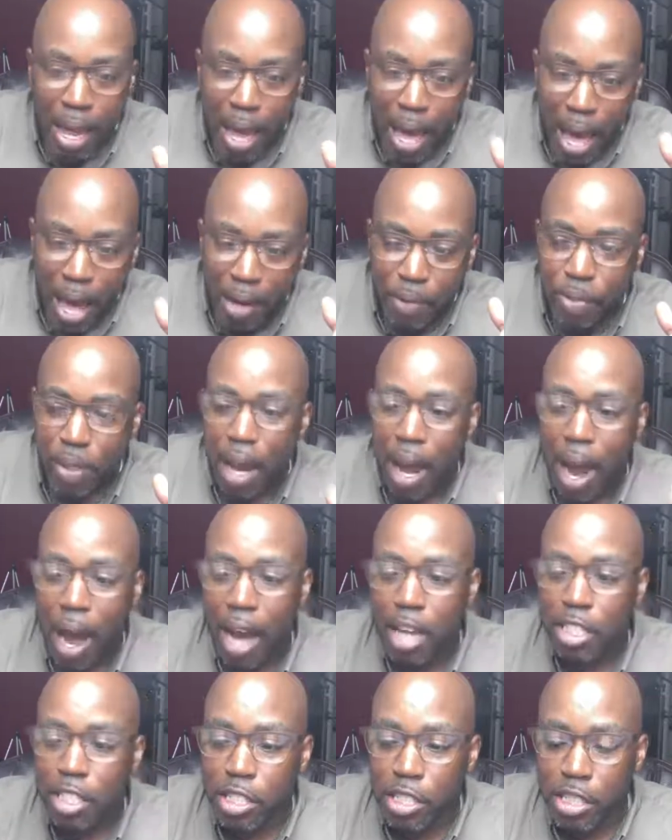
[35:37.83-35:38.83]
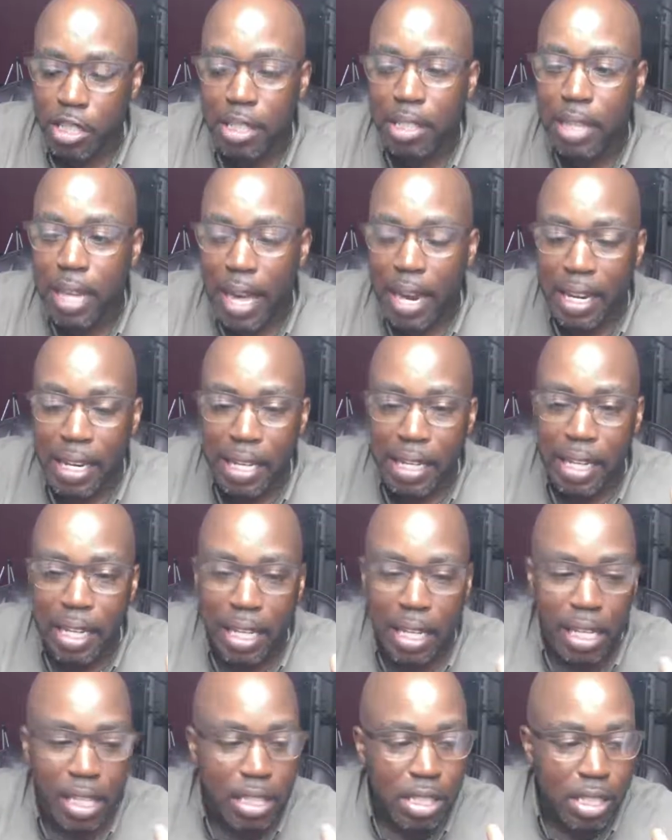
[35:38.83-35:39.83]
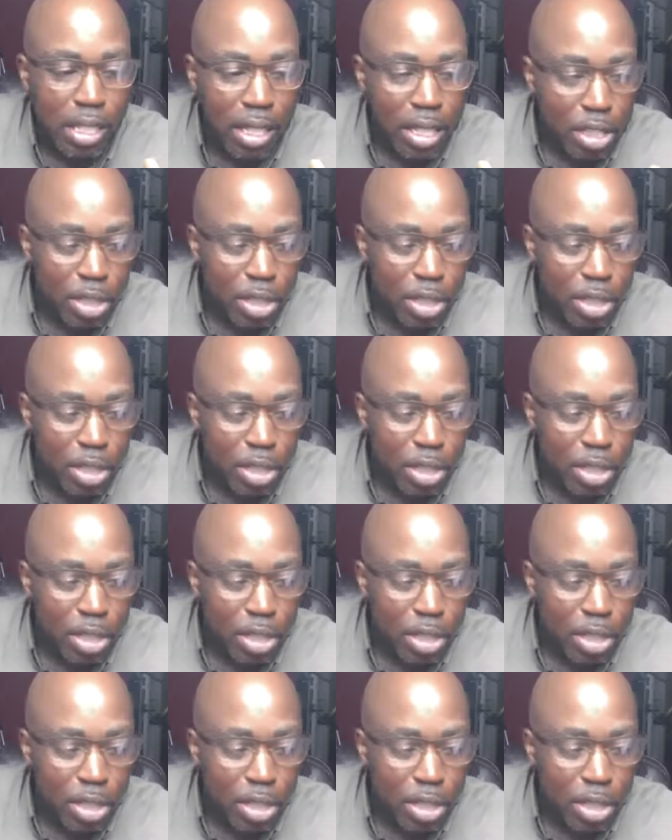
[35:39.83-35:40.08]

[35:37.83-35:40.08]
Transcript: out of the oxygen that it needs